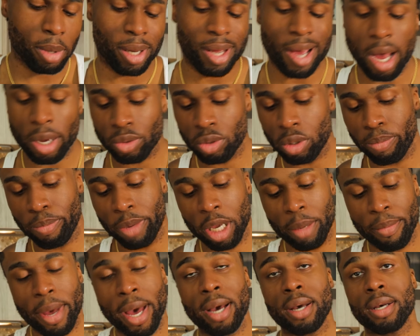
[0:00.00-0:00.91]
be the actual
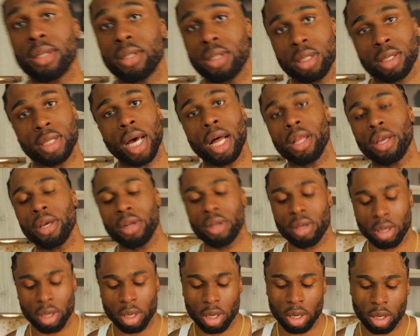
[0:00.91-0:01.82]
Big Mac salad.
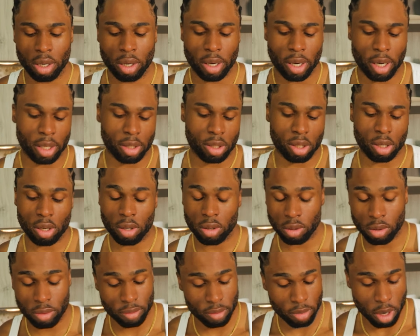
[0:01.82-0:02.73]
And
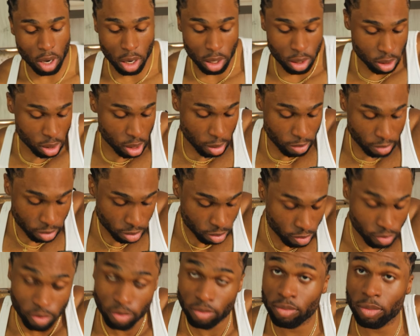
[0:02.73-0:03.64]
so honestly,
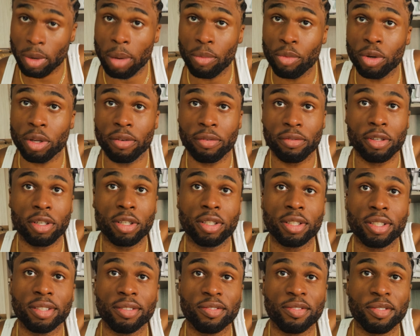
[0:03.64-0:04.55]
I'm really
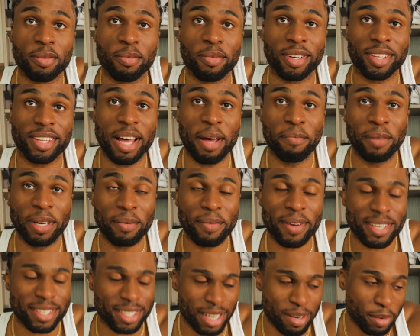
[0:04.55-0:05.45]
full from like that Big
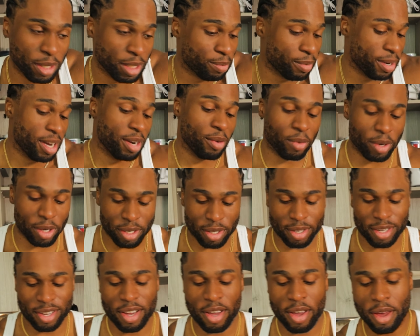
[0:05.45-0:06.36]
Mac sandwich. But
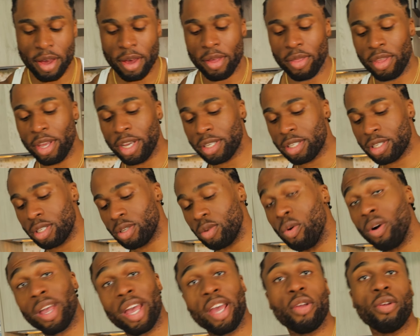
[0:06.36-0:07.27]
anyways,
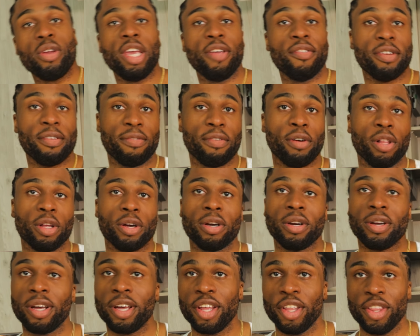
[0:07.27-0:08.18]
this will get you even
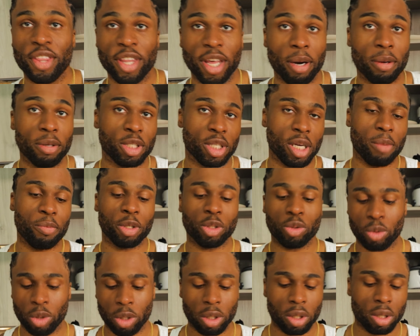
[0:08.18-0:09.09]
fuller than a
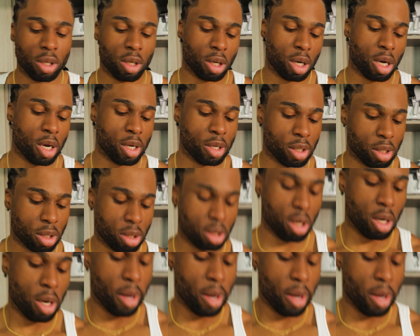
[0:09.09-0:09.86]
sandwich will, because